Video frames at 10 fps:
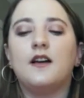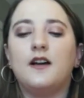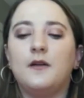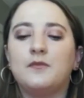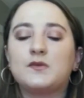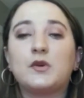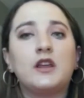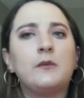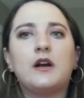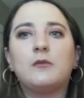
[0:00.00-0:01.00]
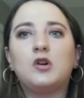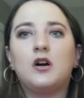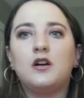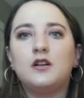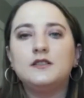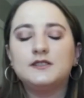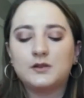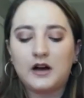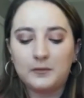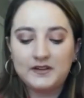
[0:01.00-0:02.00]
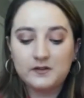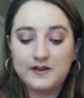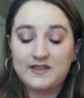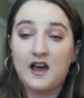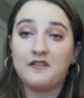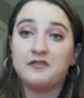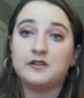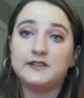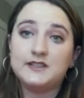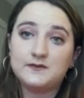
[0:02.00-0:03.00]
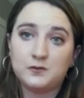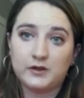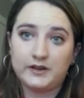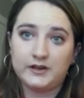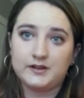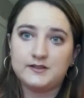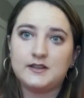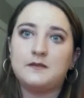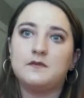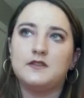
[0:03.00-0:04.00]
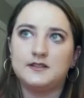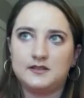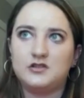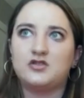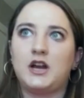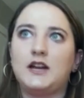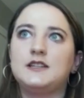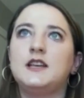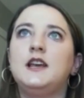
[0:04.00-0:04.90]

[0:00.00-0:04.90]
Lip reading: It's really where I'm called. So I'll be doing that for at least 4 years in this district.